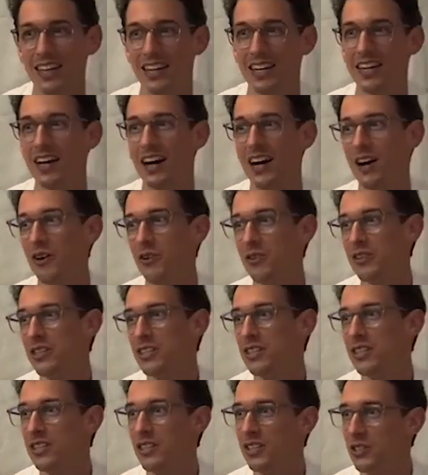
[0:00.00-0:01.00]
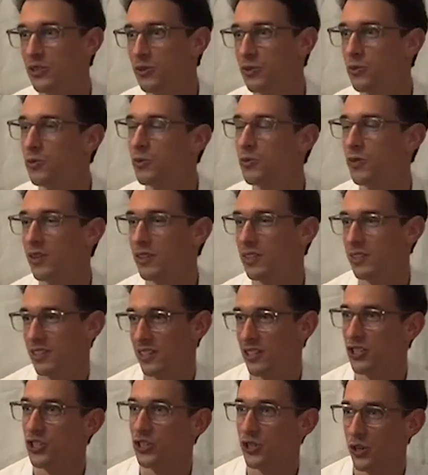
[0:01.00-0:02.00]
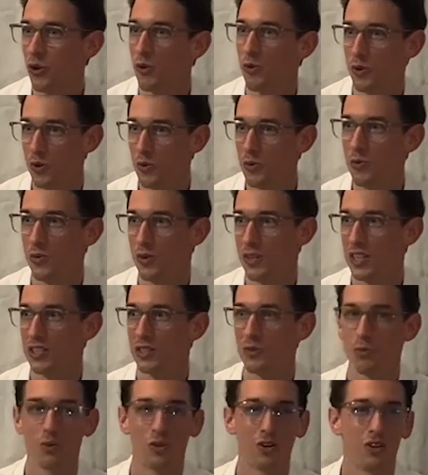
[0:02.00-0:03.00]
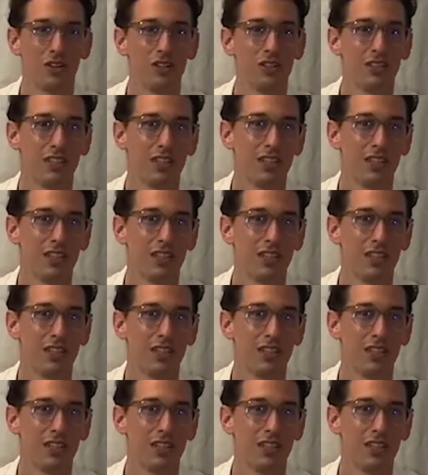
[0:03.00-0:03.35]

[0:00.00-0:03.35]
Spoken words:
Now, to show you that the word